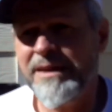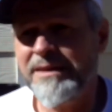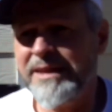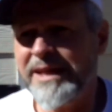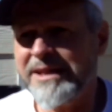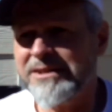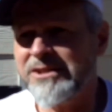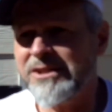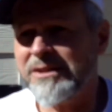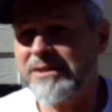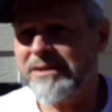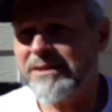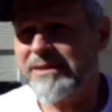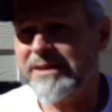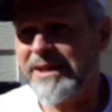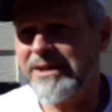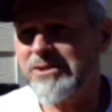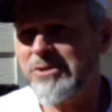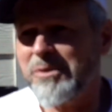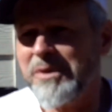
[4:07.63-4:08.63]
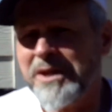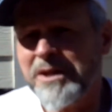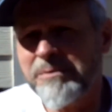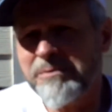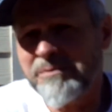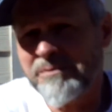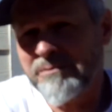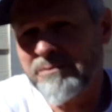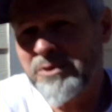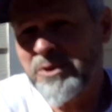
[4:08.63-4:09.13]
That's that's why
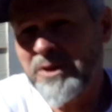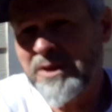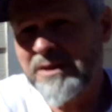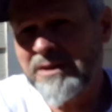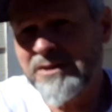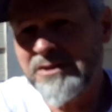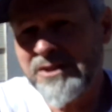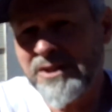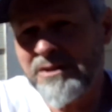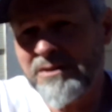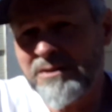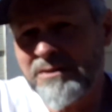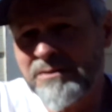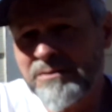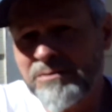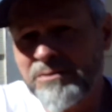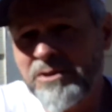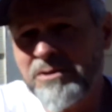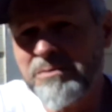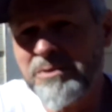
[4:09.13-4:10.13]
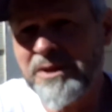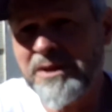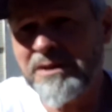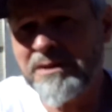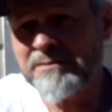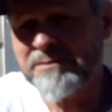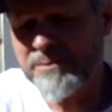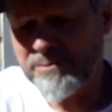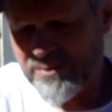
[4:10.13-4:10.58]
I'm putting this under the rubric of